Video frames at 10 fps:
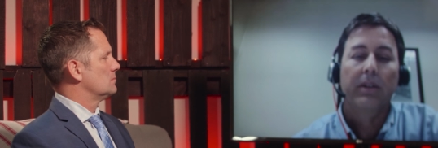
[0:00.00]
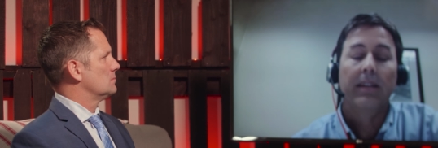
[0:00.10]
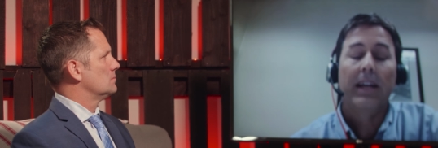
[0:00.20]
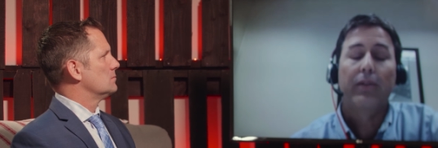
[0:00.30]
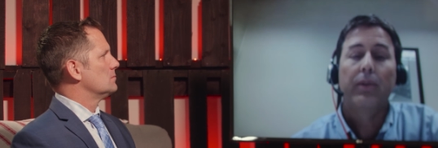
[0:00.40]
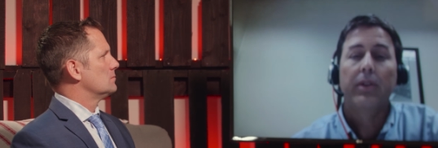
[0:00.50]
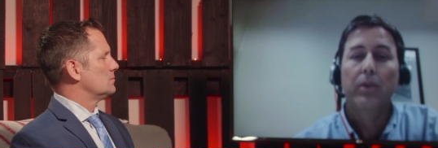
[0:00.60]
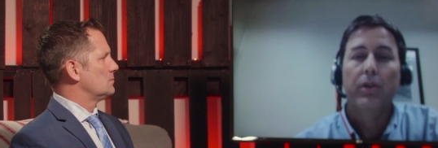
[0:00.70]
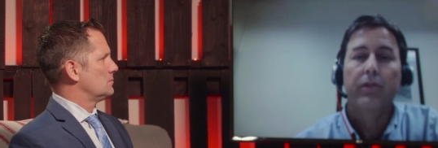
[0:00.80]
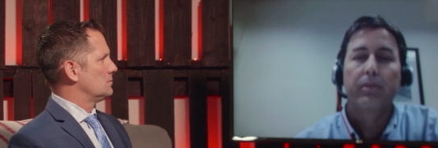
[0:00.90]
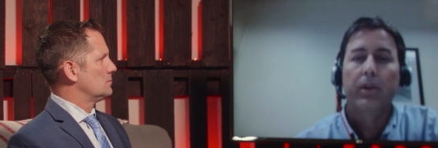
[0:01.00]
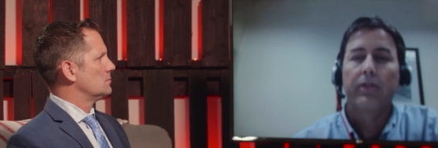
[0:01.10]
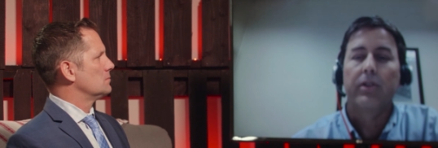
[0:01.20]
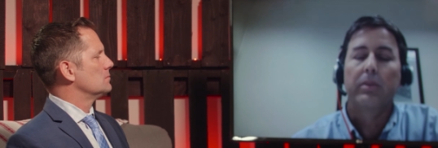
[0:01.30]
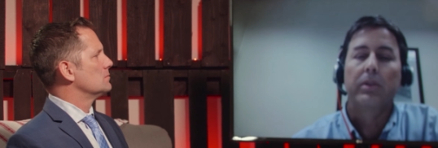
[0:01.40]
Speaker 1: because that's when they're most
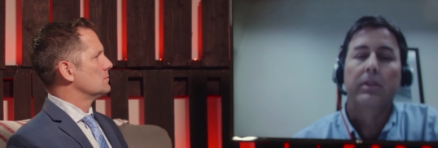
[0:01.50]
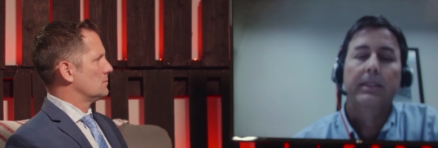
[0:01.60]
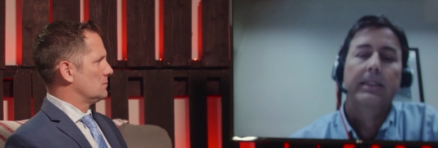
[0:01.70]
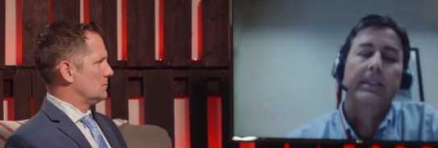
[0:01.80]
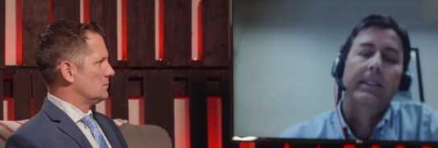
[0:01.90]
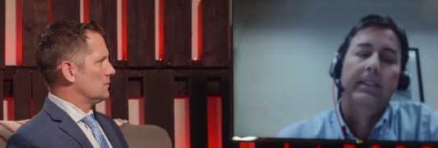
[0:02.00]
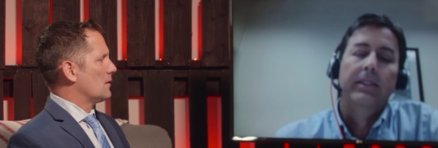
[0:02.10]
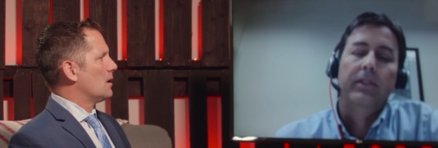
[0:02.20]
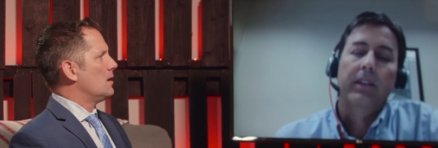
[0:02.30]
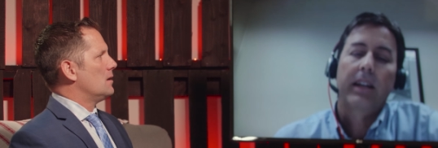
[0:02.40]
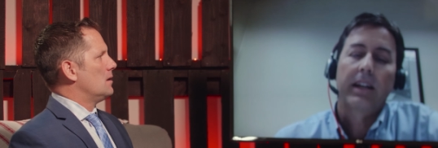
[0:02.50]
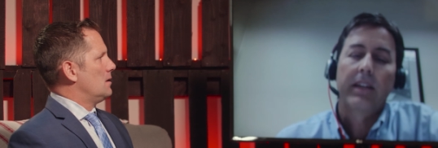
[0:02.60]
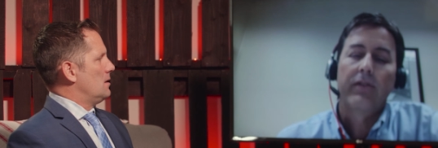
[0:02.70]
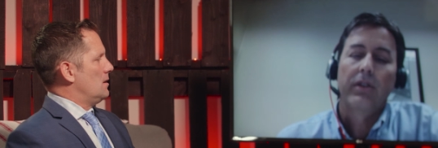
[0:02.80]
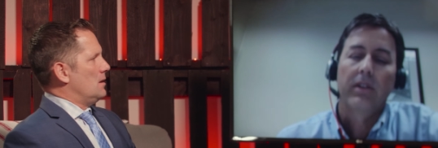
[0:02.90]
impressionable. So that kind of
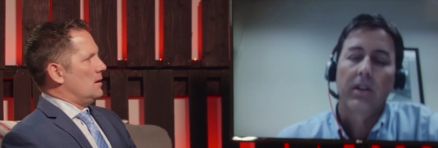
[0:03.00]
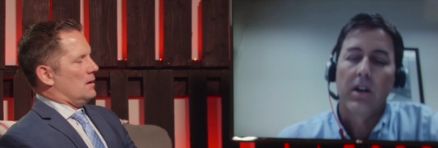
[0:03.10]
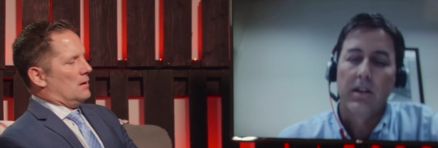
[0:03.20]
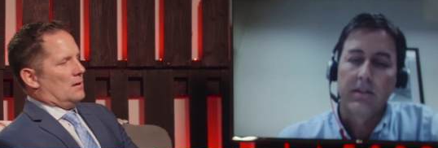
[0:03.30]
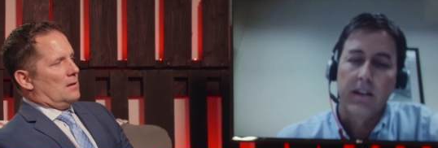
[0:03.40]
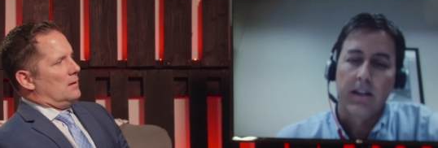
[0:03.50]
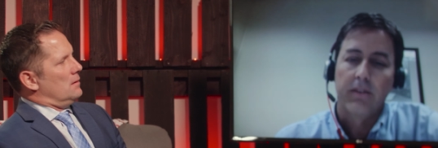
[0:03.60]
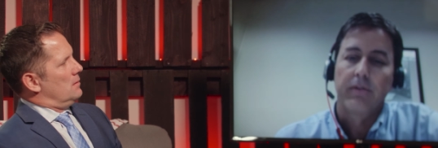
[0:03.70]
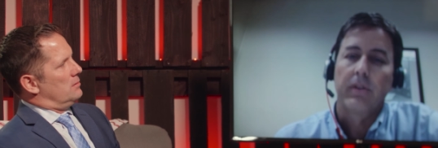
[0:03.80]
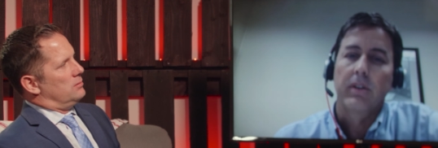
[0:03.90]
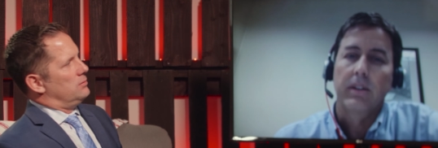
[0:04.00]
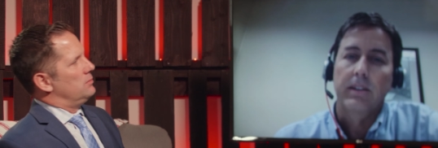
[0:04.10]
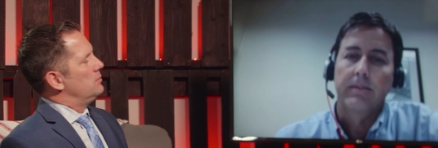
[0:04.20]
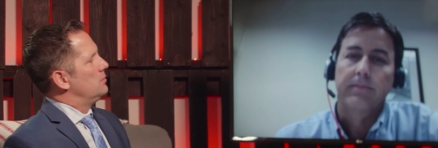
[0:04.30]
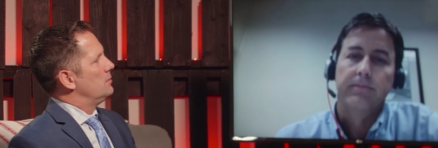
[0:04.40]
gives you a little context for.
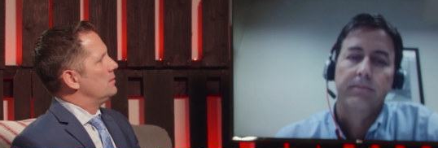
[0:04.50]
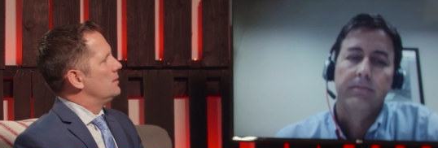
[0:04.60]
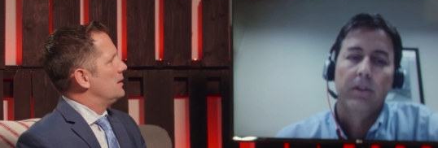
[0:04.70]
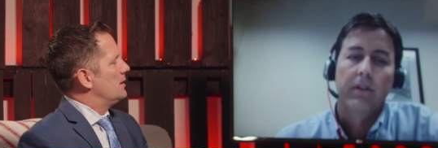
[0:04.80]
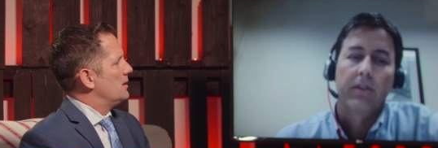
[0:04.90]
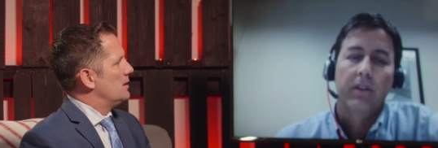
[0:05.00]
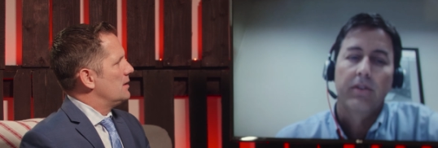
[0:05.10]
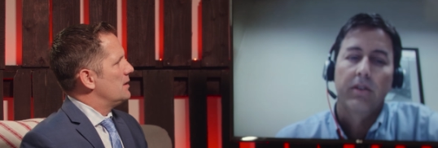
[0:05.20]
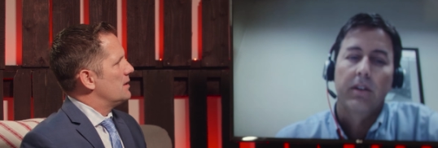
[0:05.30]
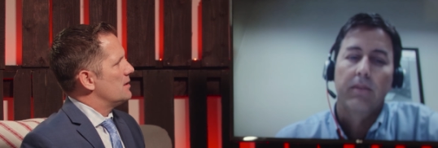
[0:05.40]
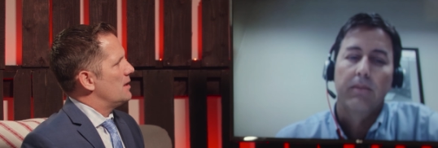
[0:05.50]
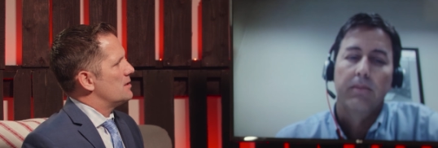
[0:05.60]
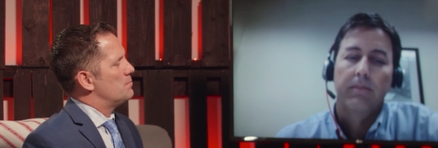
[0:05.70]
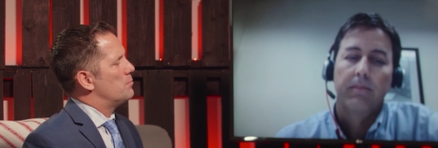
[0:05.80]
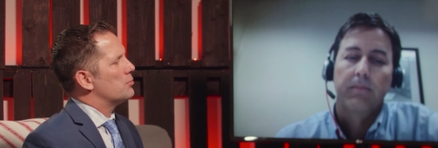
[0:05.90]
Uh, our discussion today.
Speaker 2: It,
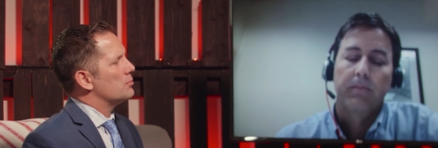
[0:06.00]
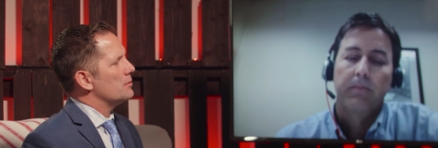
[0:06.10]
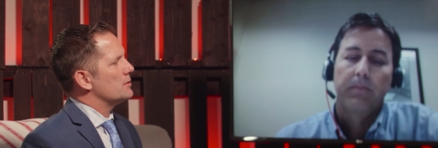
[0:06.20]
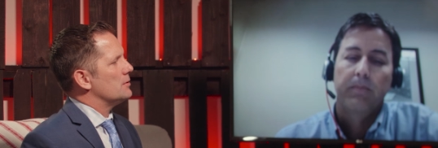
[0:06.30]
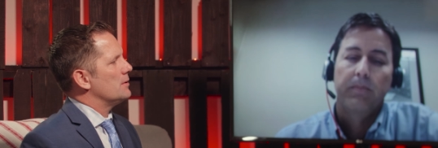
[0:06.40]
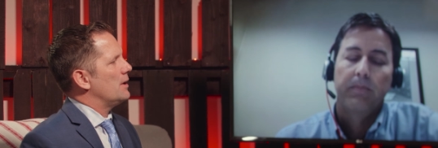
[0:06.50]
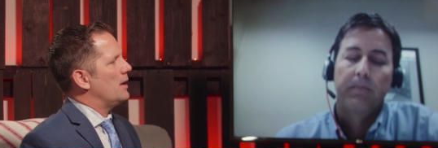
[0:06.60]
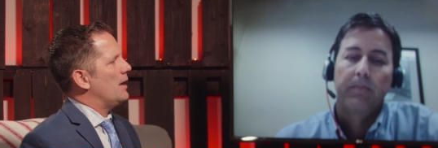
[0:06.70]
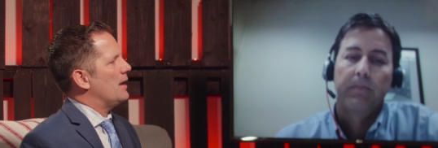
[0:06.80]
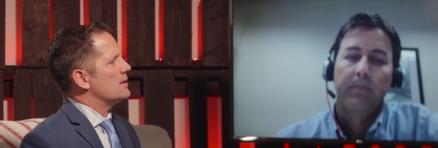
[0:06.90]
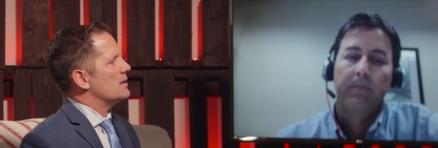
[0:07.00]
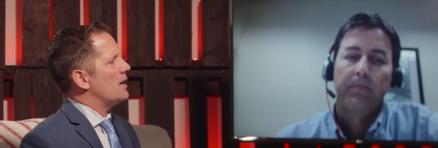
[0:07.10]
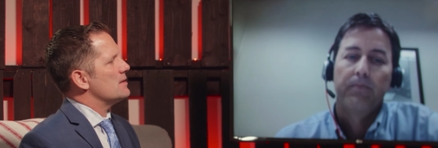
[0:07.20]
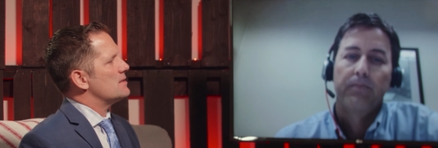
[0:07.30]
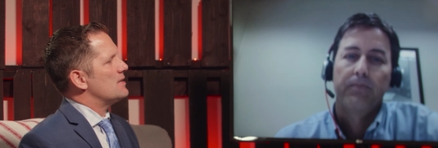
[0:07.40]
it's brutal.
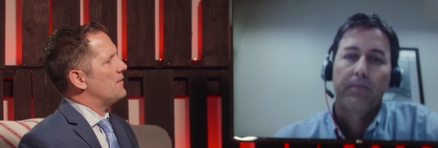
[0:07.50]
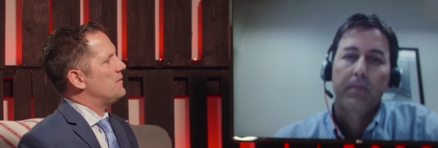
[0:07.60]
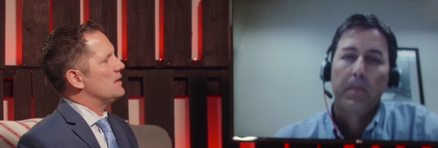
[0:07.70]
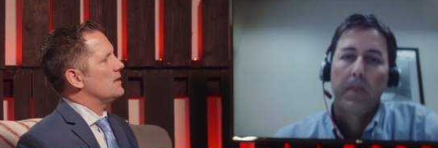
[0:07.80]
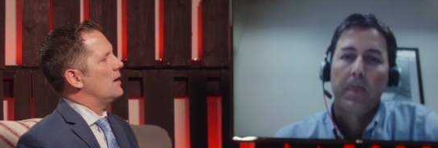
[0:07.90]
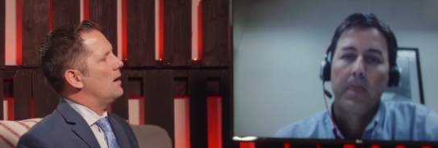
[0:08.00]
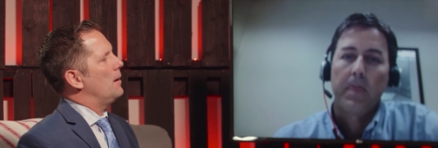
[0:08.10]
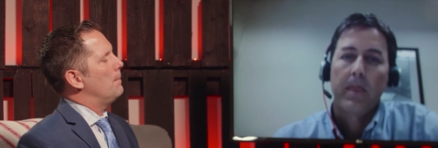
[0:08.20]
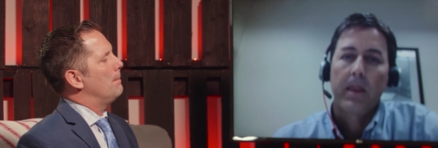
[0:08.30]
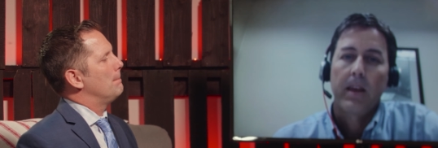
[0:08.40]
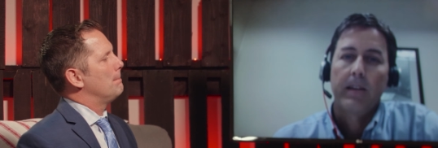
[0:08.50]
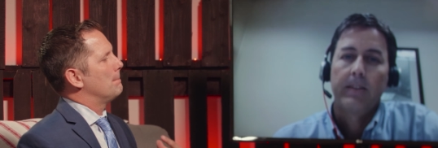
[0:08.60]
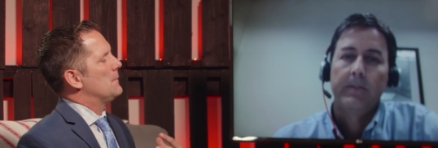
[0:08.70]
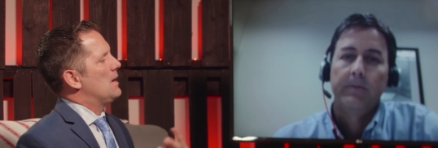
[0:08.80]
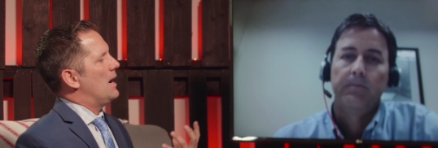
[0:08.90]
And and Stephanie, um,
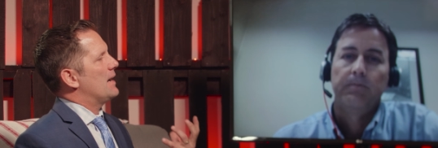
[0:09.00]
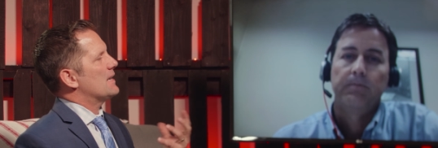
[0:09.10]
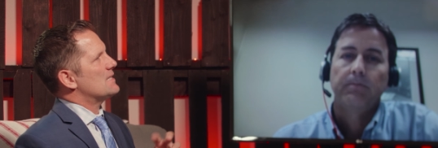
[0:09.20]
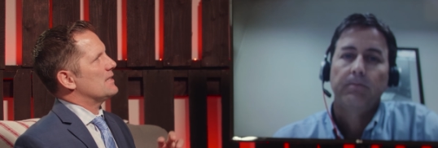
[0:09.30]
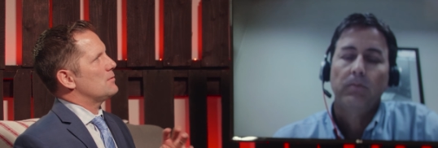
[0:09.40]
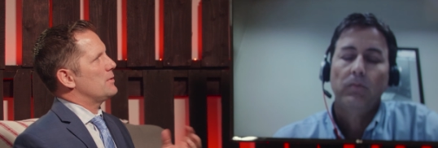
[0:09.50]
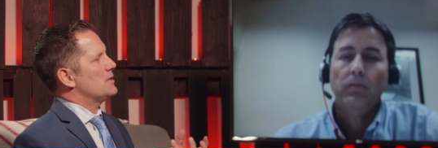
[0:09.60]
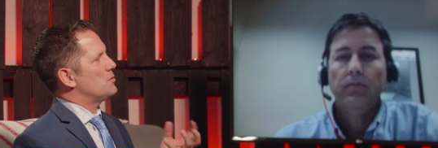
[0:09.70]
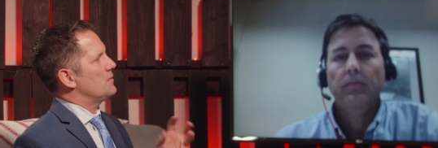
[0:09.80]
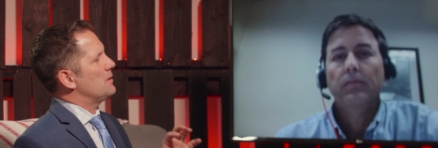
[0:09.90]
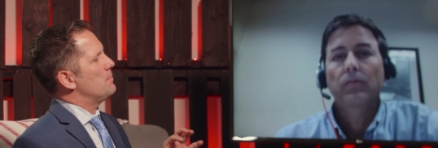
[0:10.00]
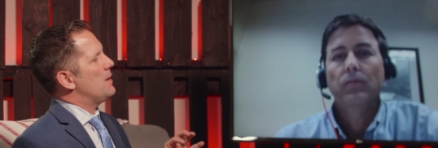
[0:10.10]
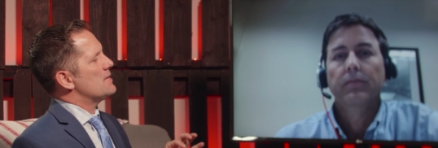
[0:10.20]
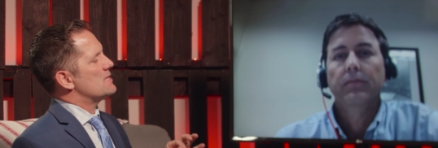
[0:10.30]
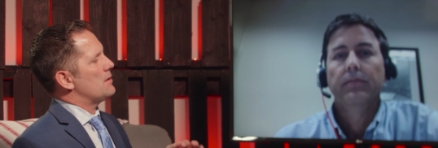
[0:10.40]
I guess I could, we could sort of
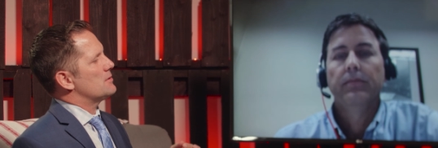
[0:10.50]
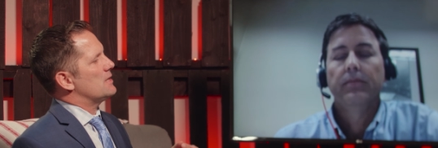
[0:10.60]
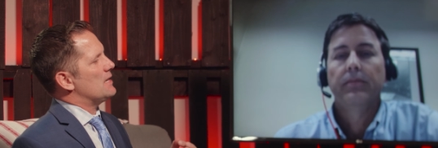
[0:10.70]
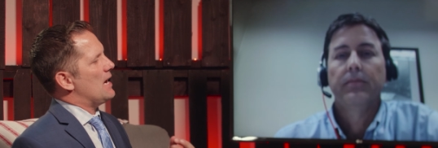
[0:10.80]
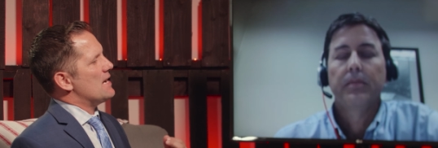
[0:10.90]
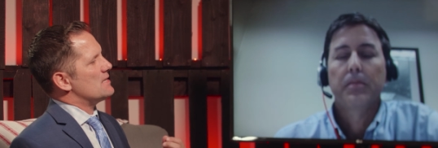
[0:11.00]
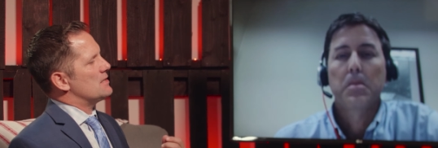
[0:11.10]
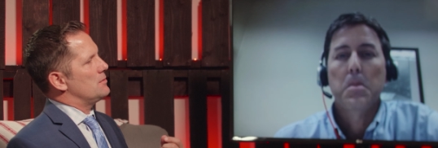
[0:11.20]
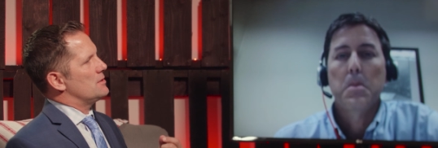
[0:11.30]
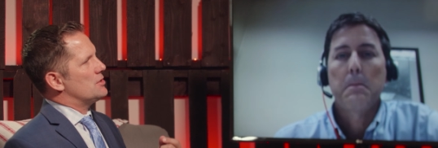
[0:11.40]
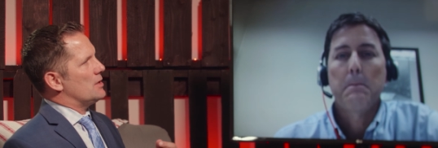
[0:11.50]
combine this. I was going to ask you in